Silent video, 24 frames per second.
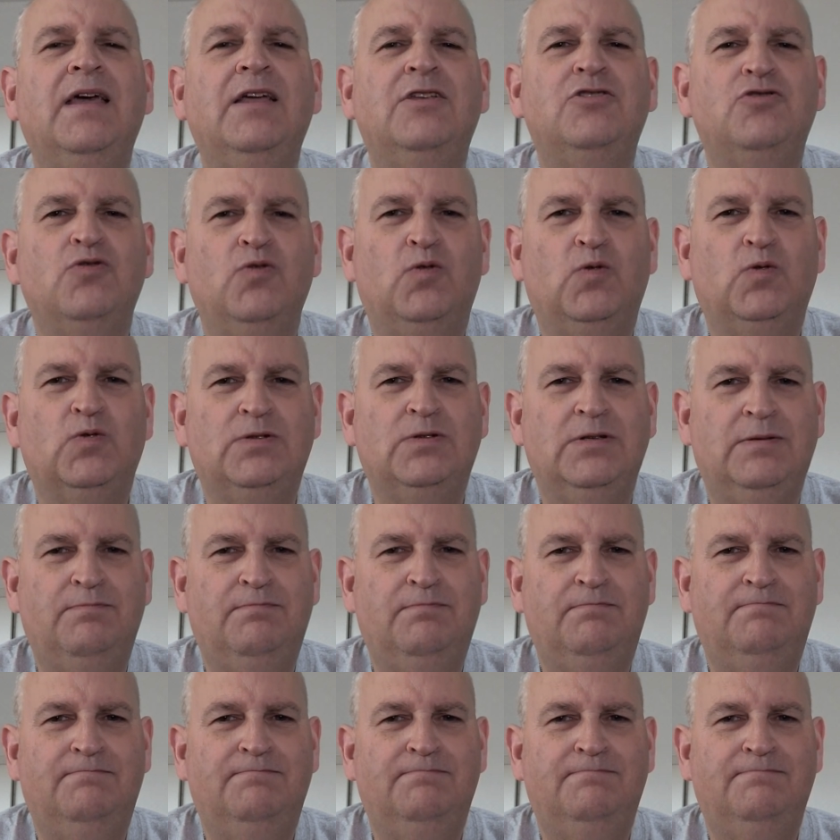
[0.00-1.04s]
It's autumn.
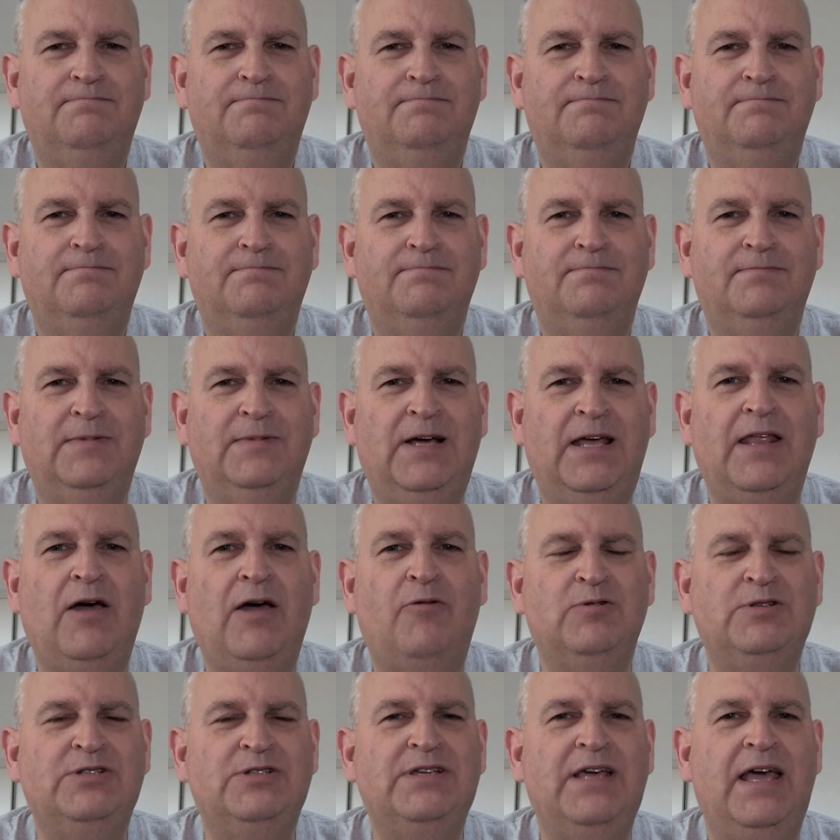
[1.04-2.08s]
And
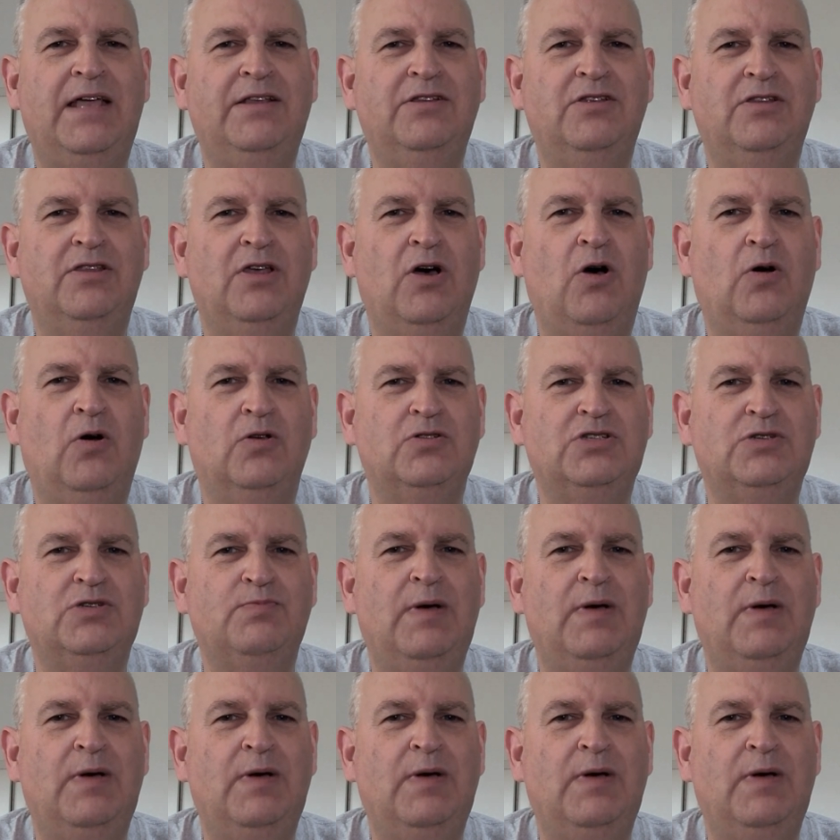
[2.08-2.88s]
that was the end of the hot